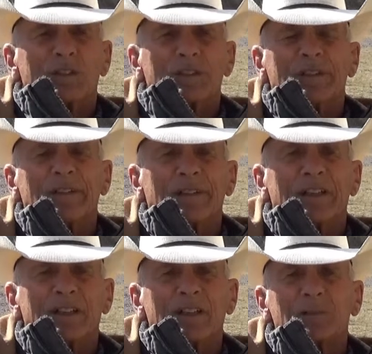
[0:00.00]

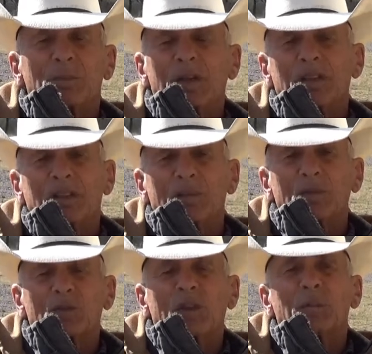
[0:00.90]
And I guess pendulums
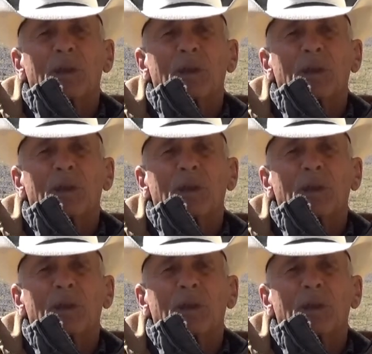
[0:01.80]
swing